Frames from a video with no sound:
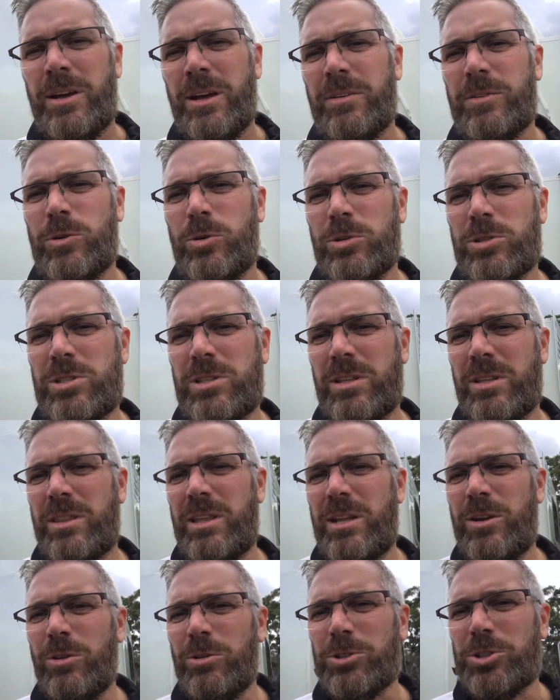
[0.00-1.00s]
of course
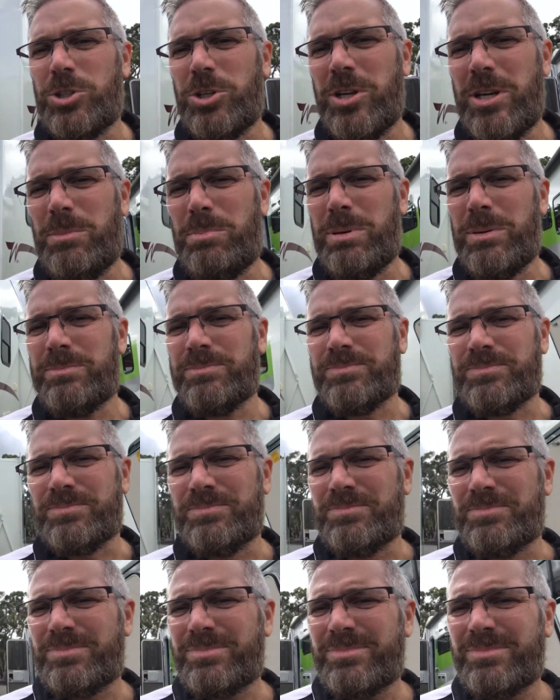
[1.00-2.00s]
they're not cheap,
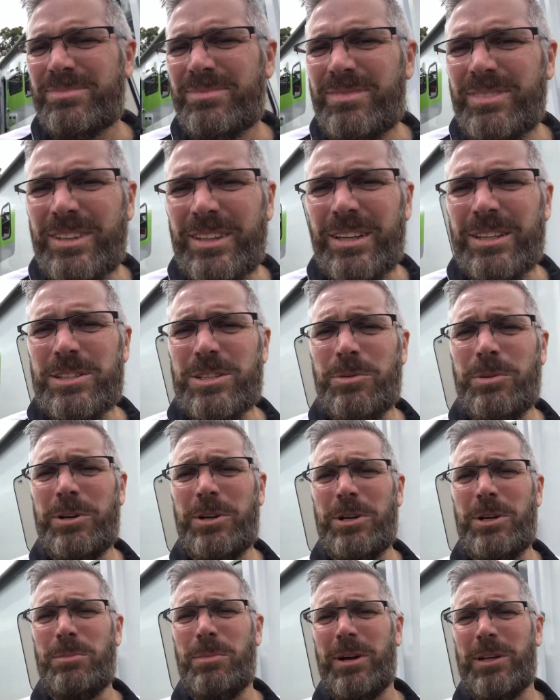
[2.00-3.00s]
so we
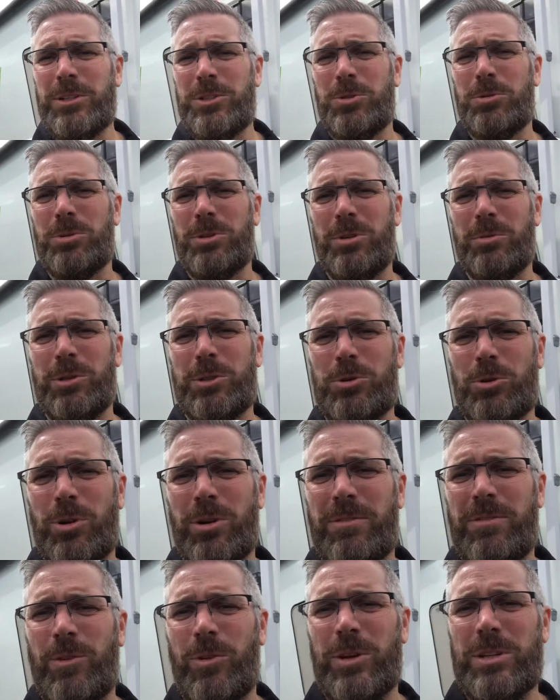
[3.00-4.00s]
need to make sure that we're
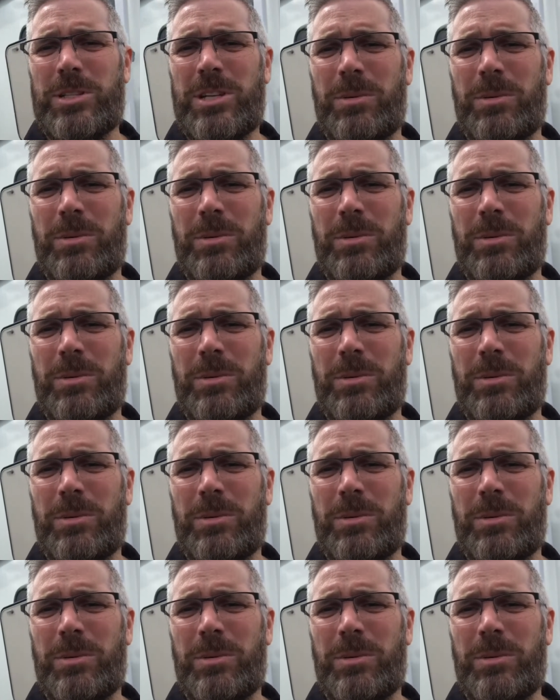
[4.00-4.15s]
trying to find